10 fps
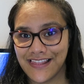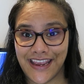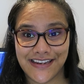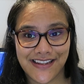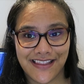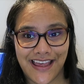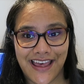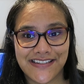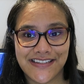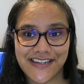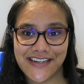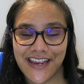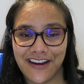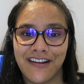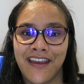late last
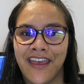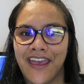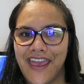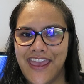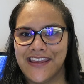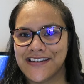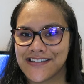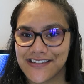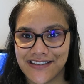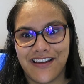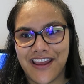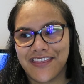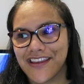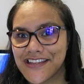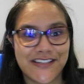year, and I
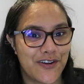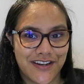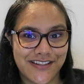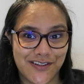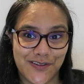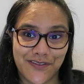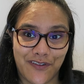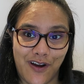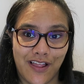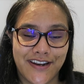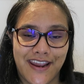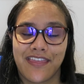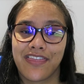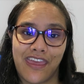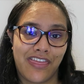think it's a good excuse for a
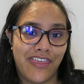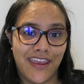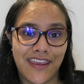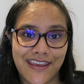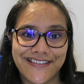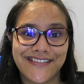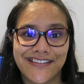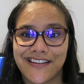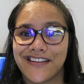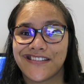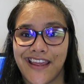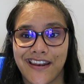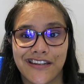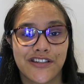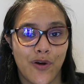holiday. The thing is,
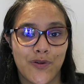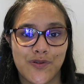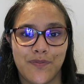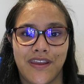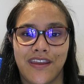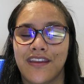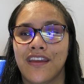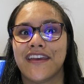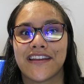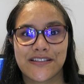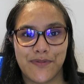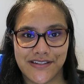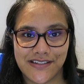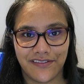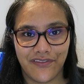that it's going to be
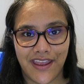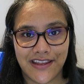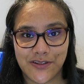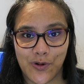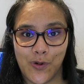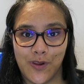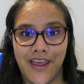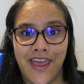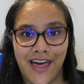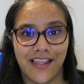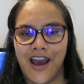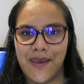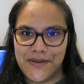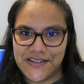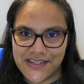expensive as all hell. I
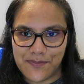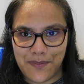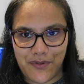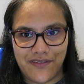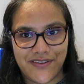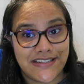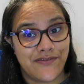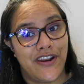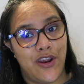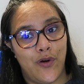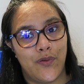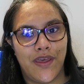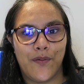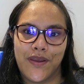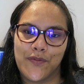mentioned in my previous video
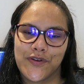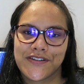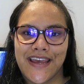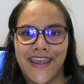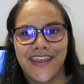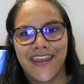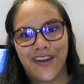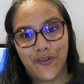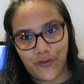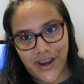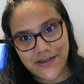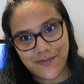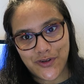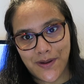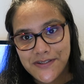that we were taking
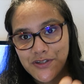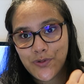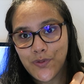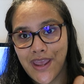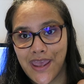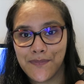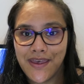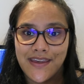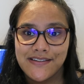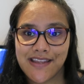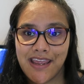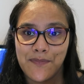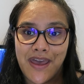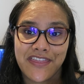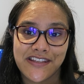random trips to Kmart and
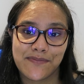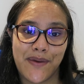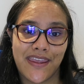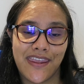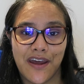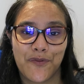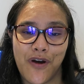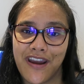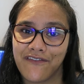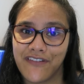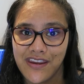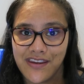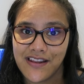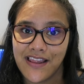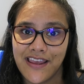Martha's Backyard quite
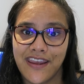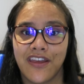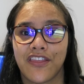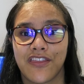regularly.